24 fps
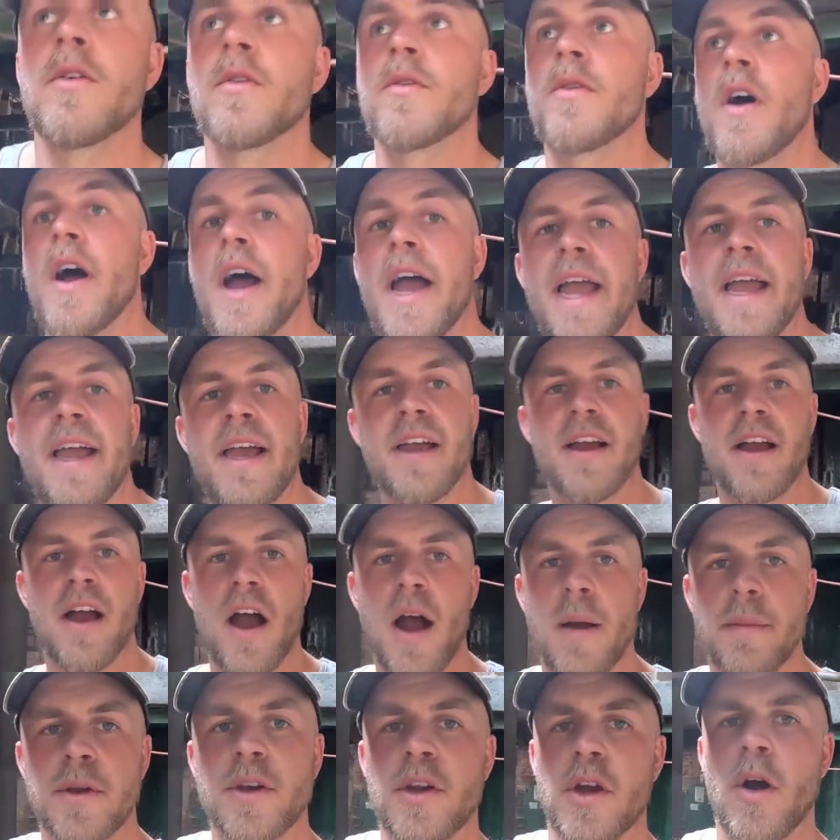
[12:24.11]
Right,
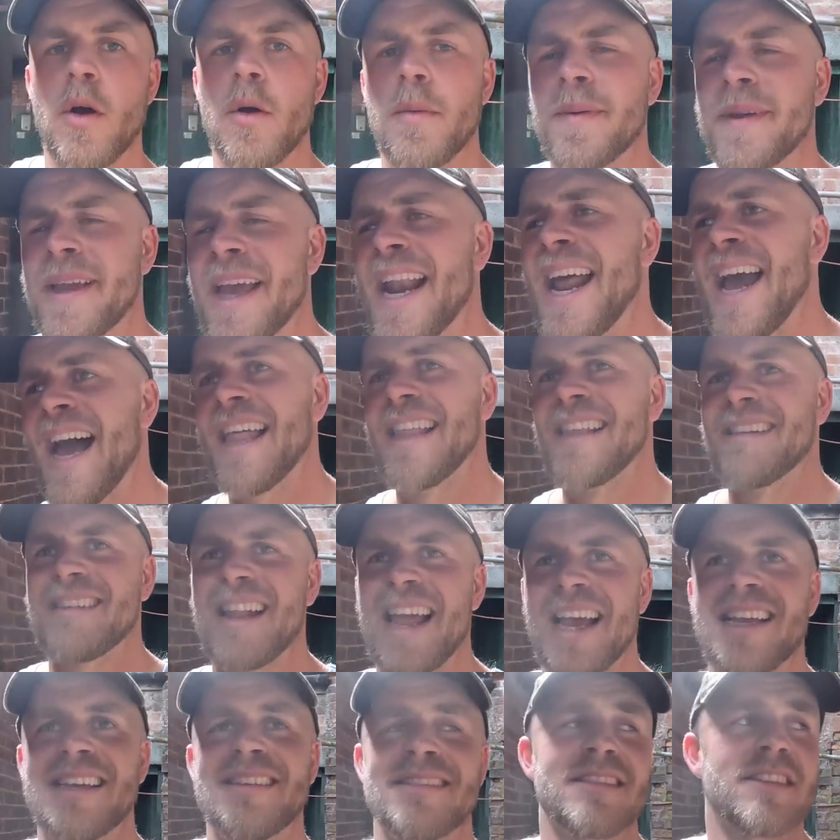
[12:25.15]
I'm gonna go up and get out of these
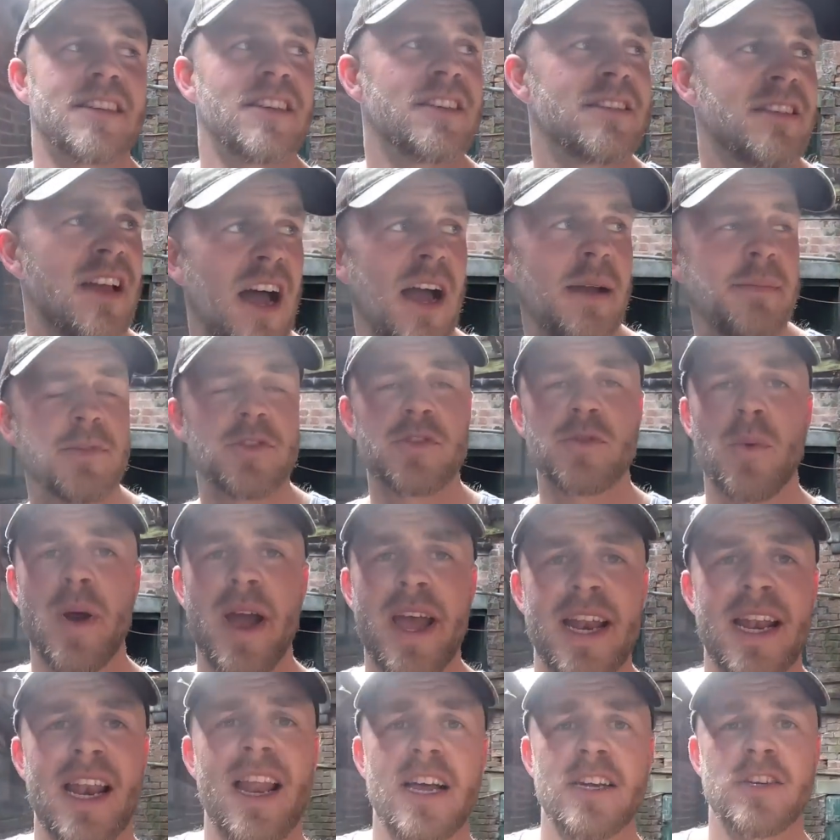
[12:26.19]
leggings because I'm
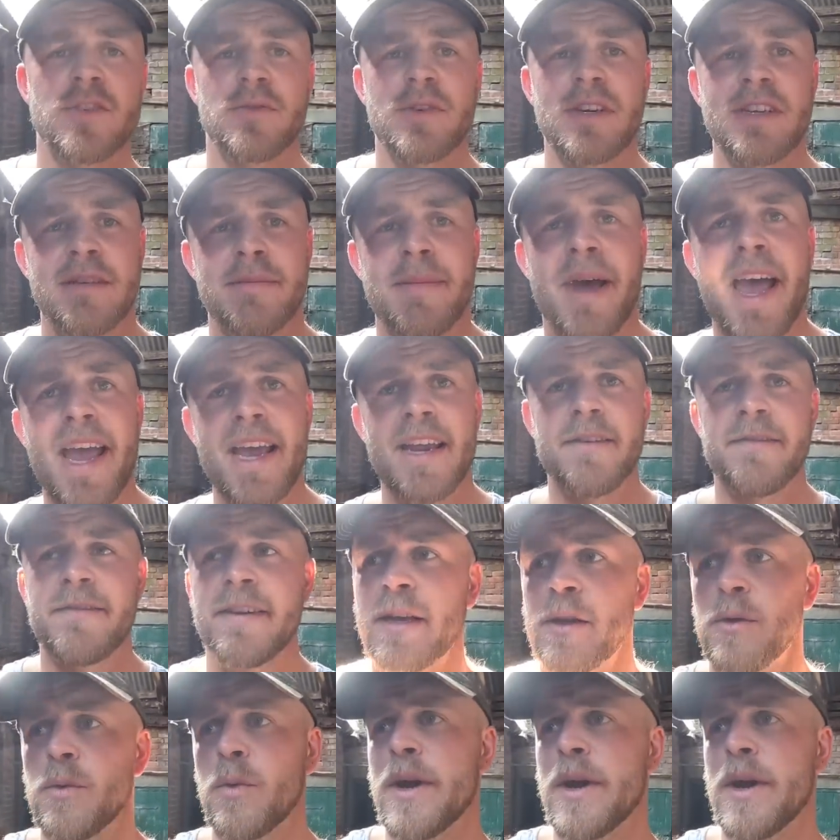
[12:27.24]
sweating like Theresa May in a field of